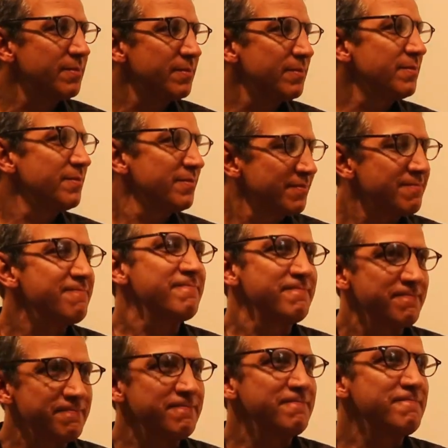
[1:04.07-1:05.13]

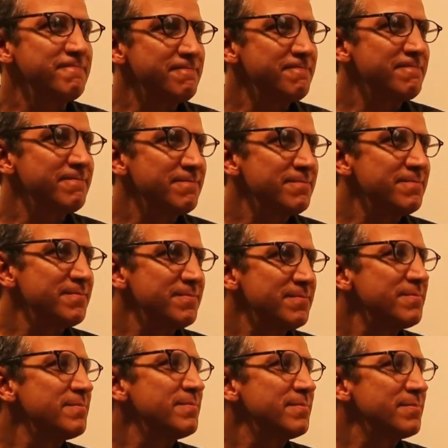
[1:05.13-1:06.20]

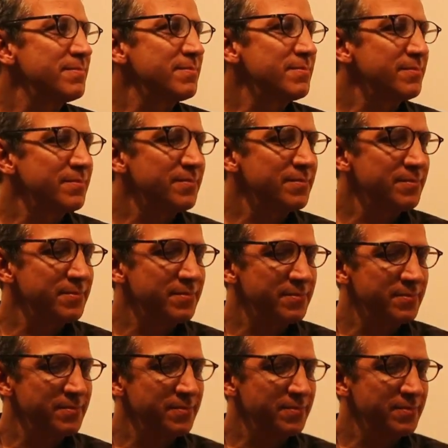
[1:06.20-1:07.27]

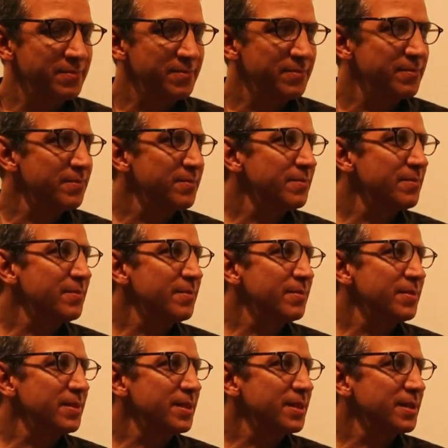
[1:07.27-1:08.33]

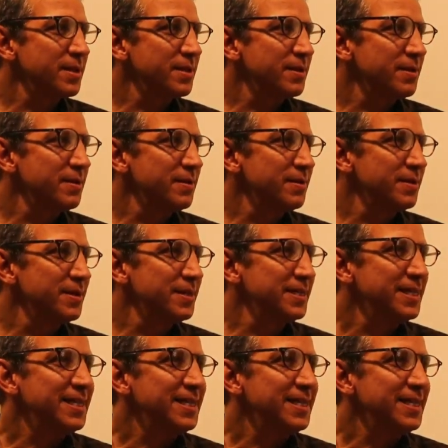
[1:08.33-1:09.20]
(silent)